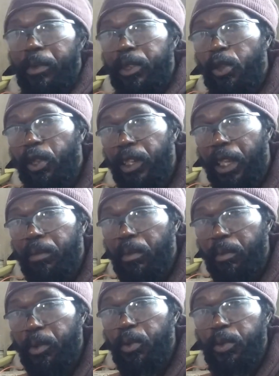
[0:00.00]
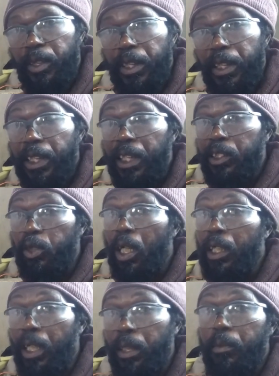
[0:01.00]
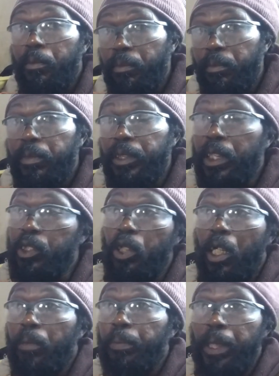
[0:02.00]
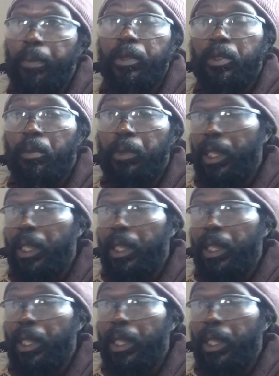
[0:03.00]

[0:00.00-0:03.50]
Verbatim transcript: we turn on music, it attracts. Attract people to me